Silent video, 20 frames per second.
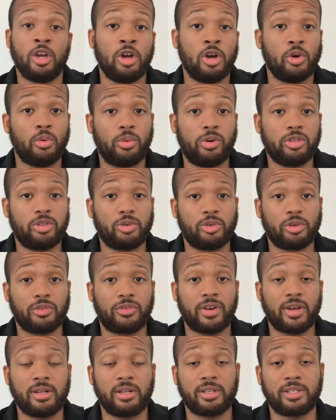What does owner
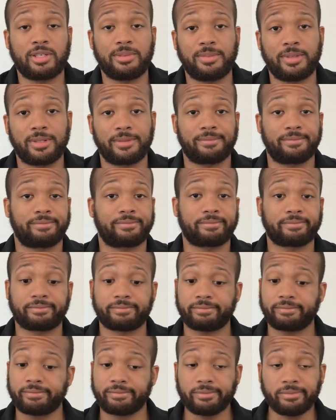financing mean?
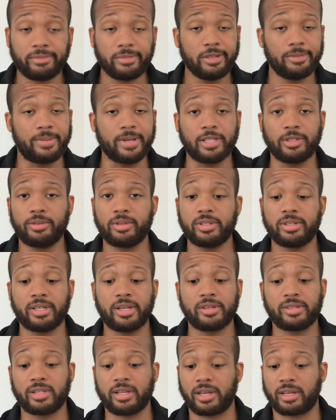Basically what it
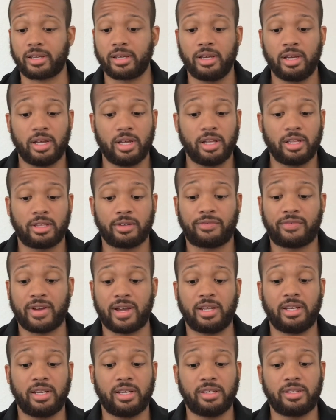sounds like. The
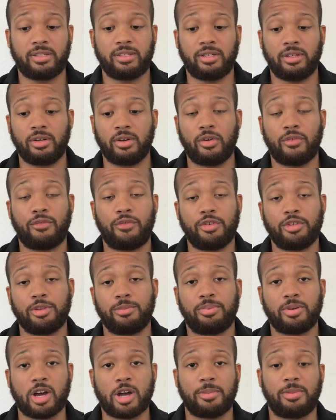financing for the
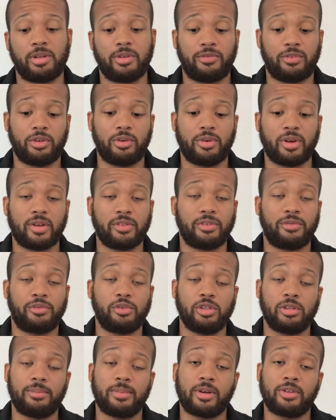property, if you don't have the
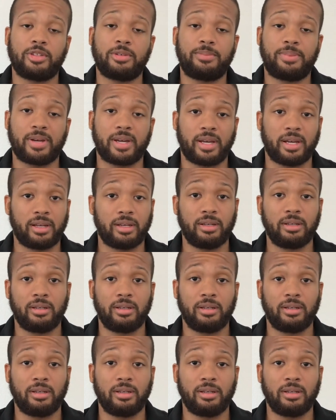full amount to pay,